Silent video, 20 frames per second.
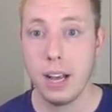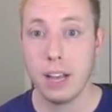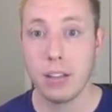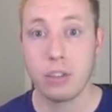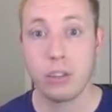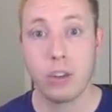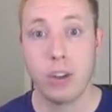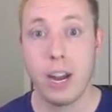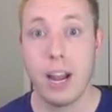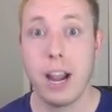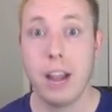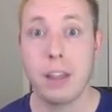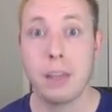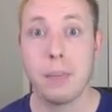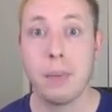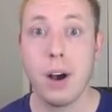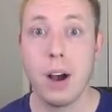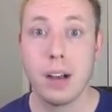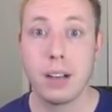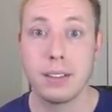straight out of the
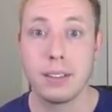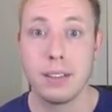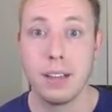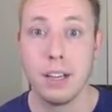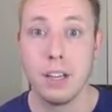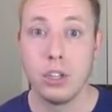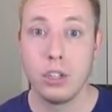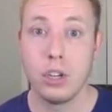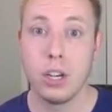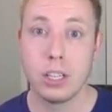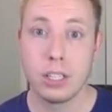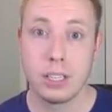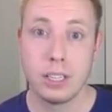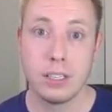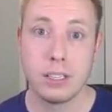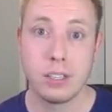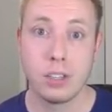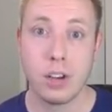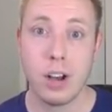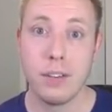box, just
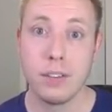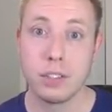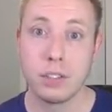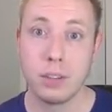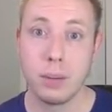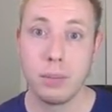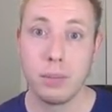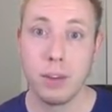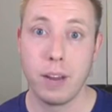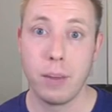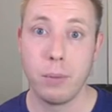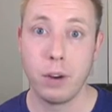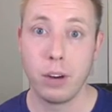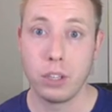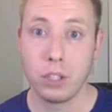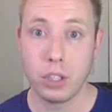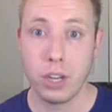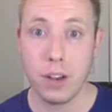as a JavaScript framework.